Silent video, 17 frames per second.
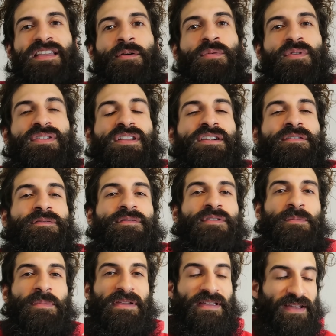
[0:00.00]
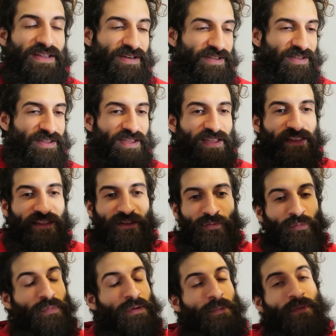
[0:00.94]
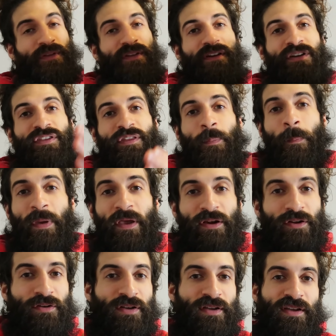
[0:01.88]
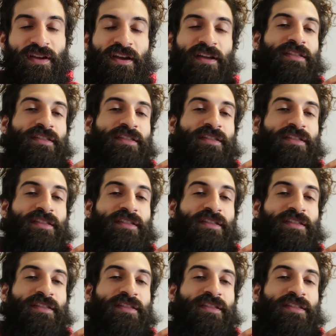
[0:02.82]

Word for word: They were there from the beginning, there were people there in the middle,